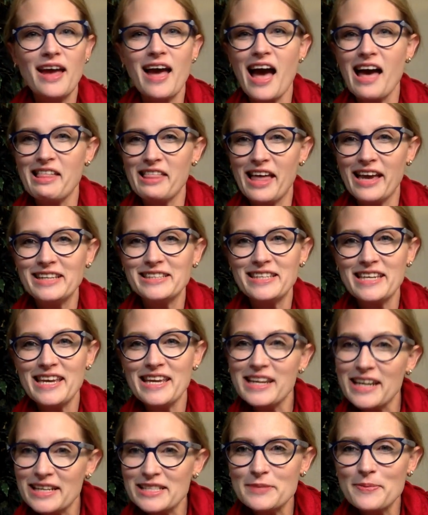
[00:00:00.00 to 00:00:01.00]
I like to
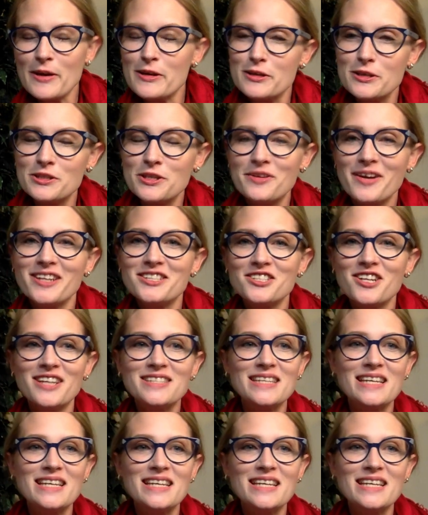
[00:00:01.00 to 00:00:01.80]
eat at specialty restaurants.